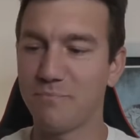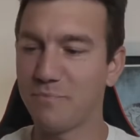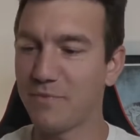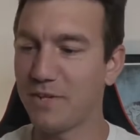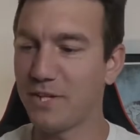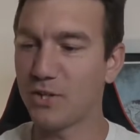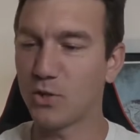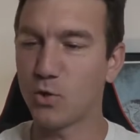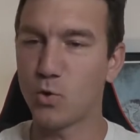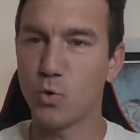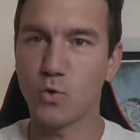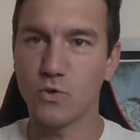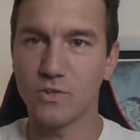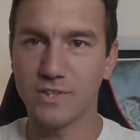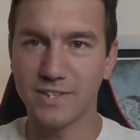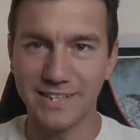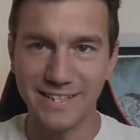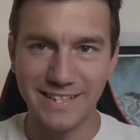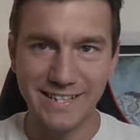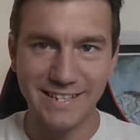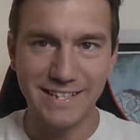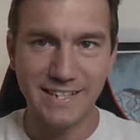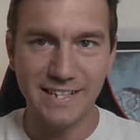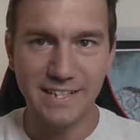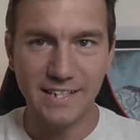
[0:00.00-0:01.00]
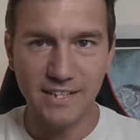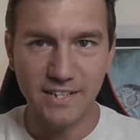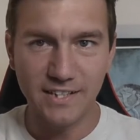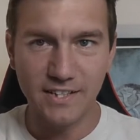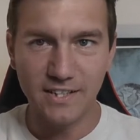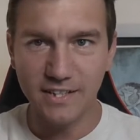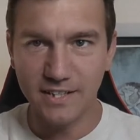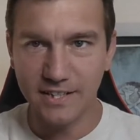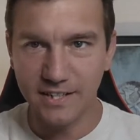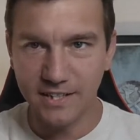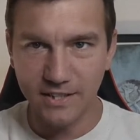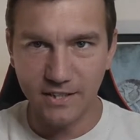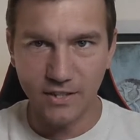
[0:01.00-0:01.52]
and of course, Lindon
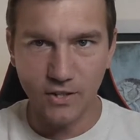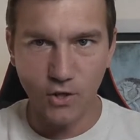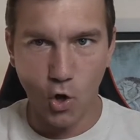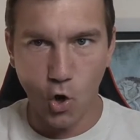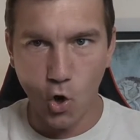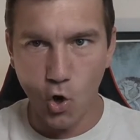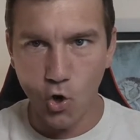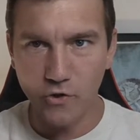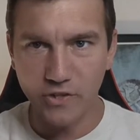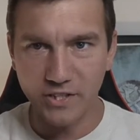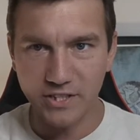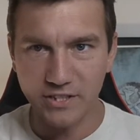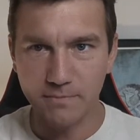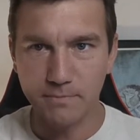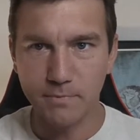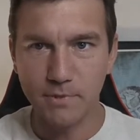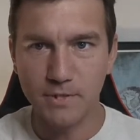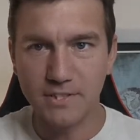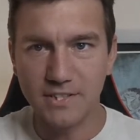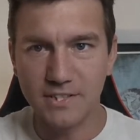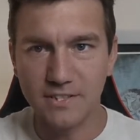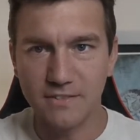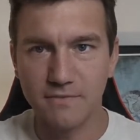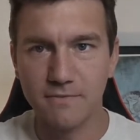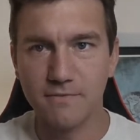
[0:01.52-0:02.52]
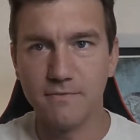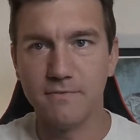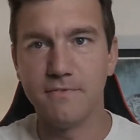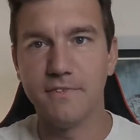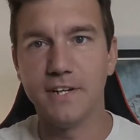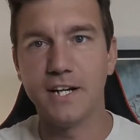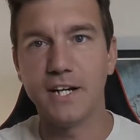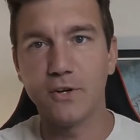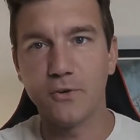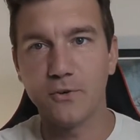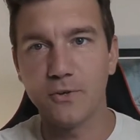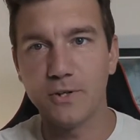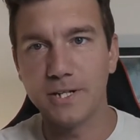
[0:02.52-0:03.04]
in all these books is
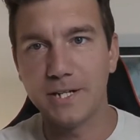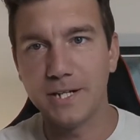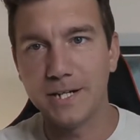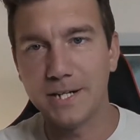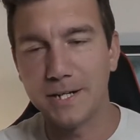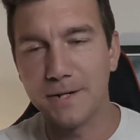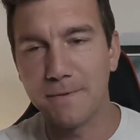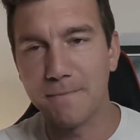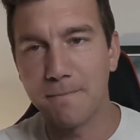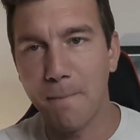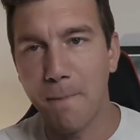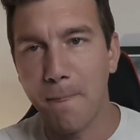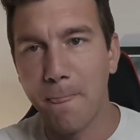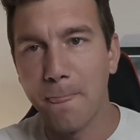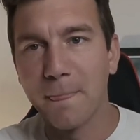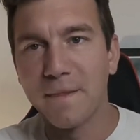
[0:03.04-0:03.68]
very um,